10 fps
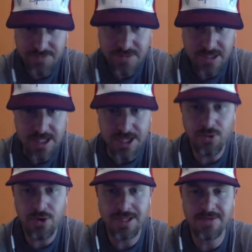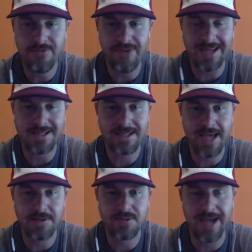He will get some fastest
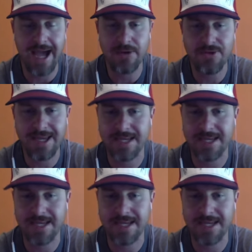laps, but I don't think as